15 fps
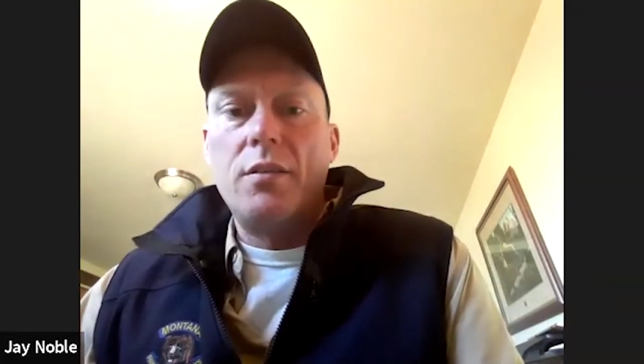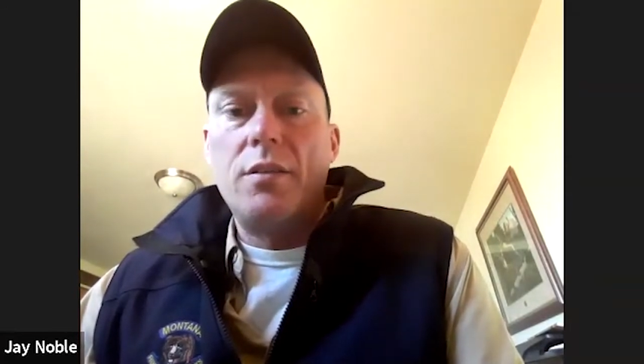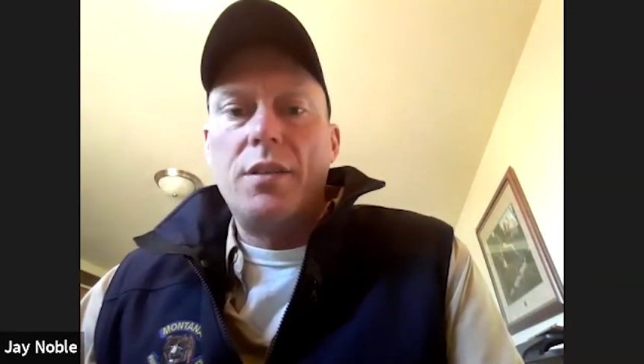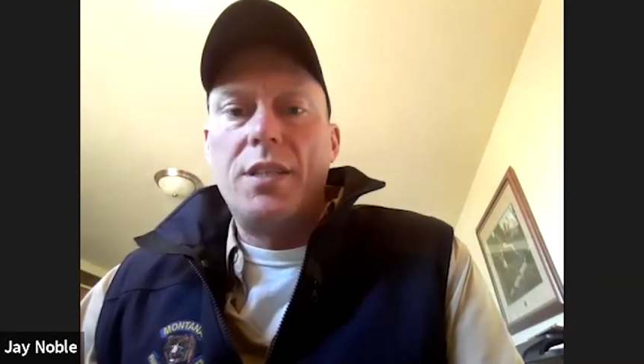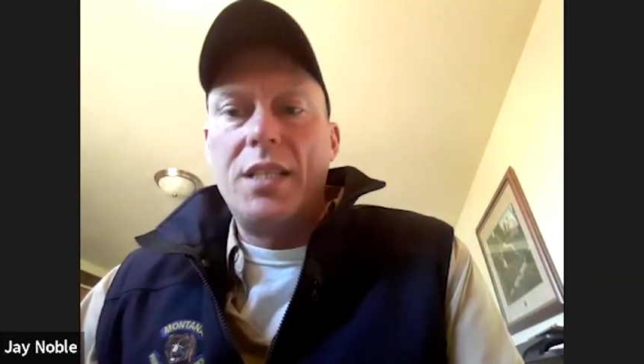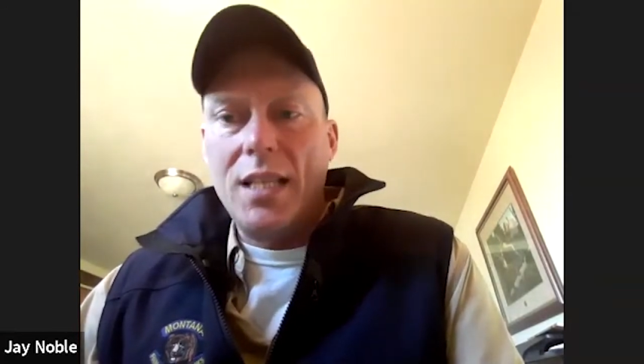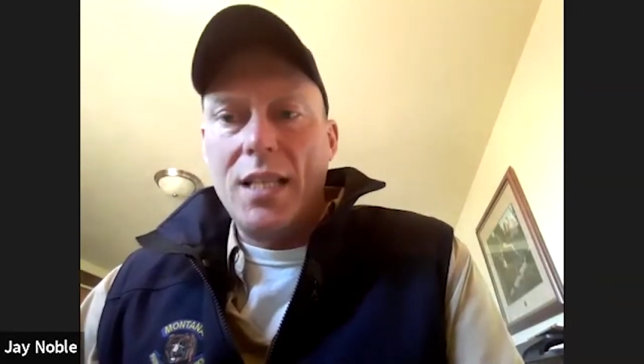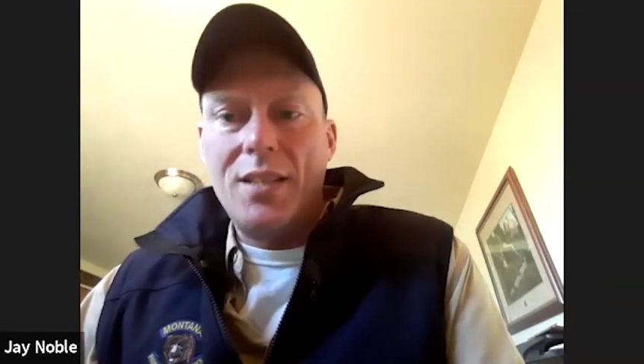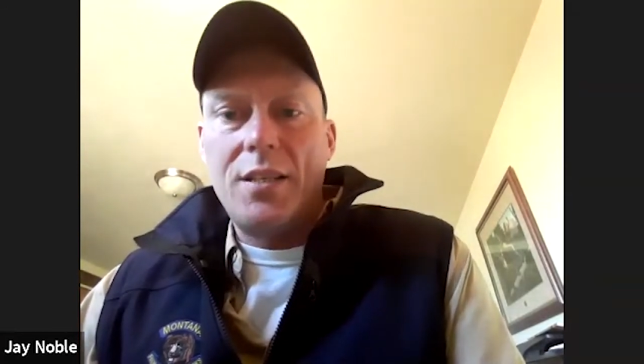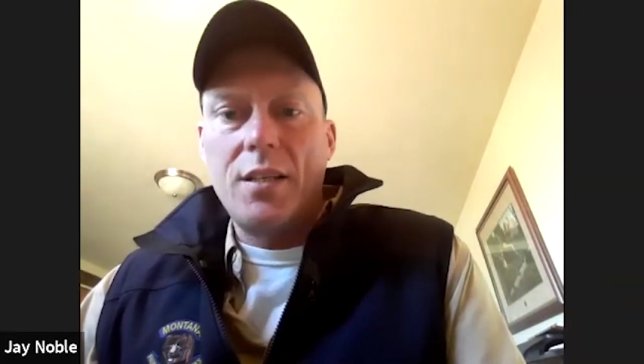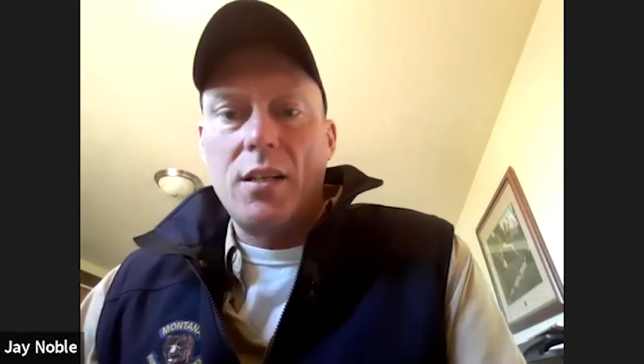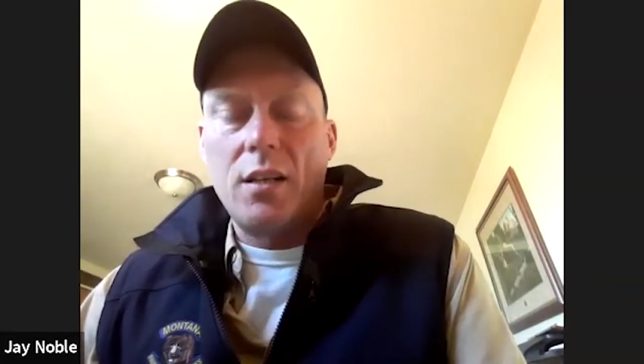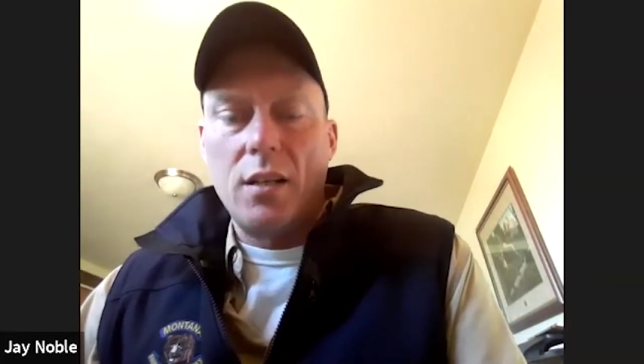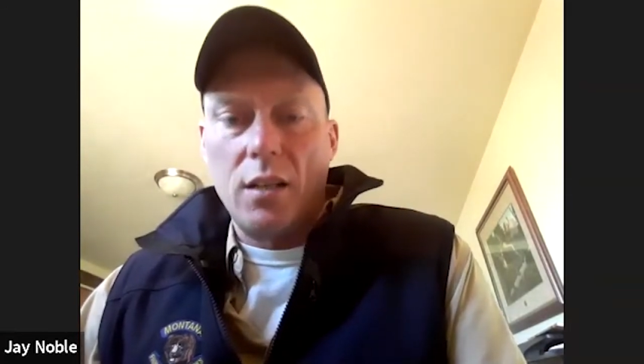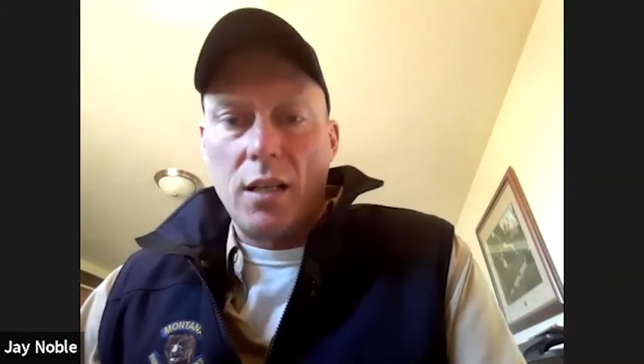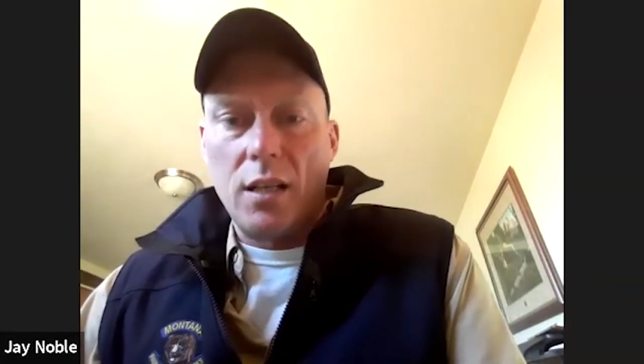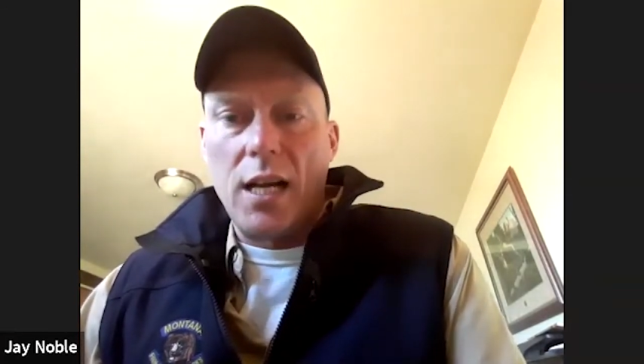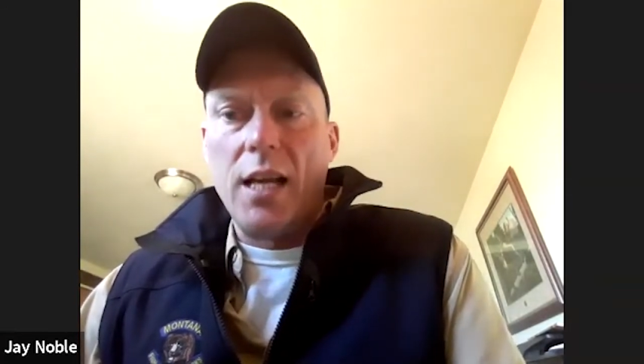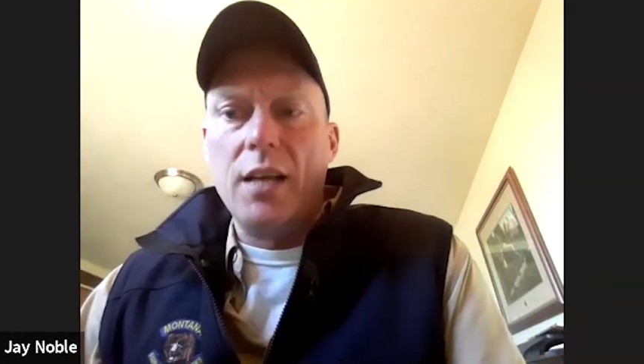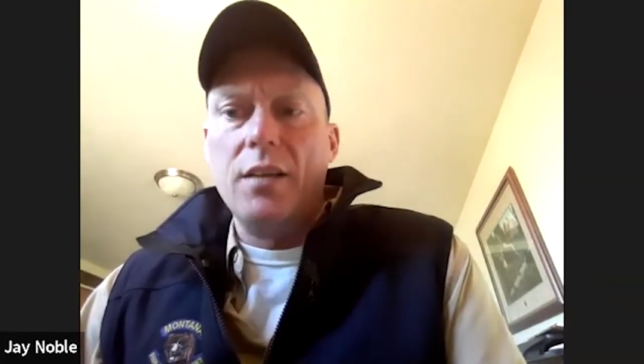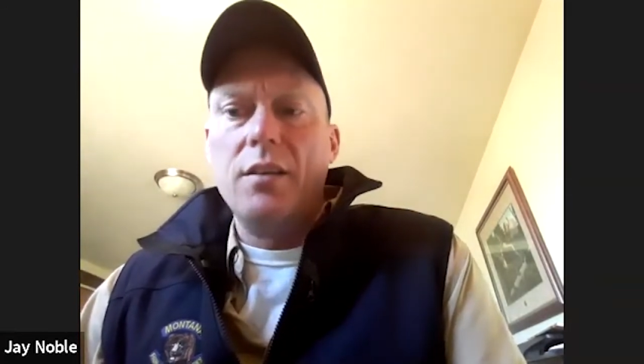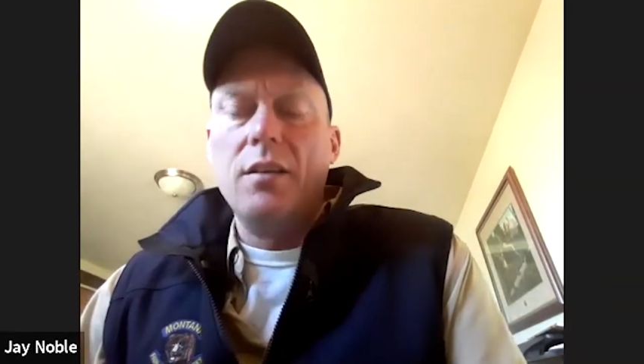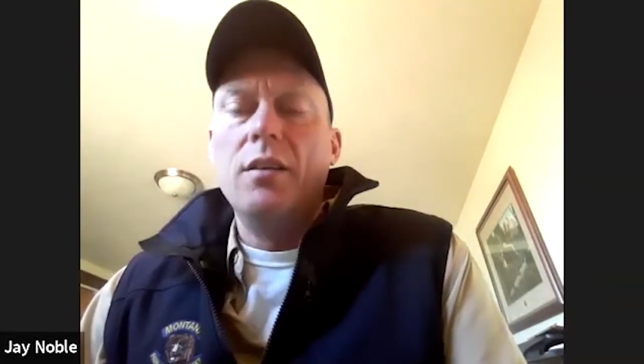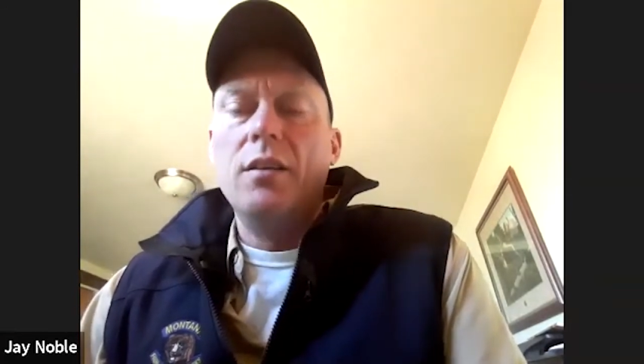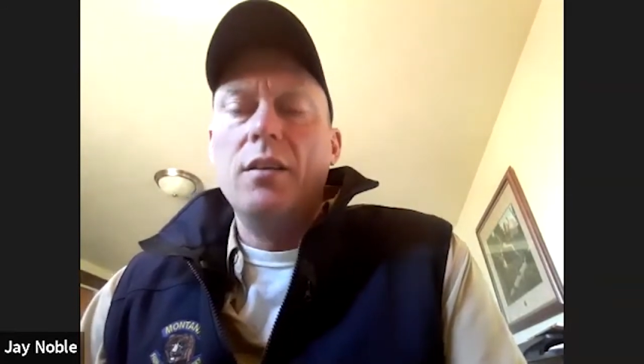sees a lion,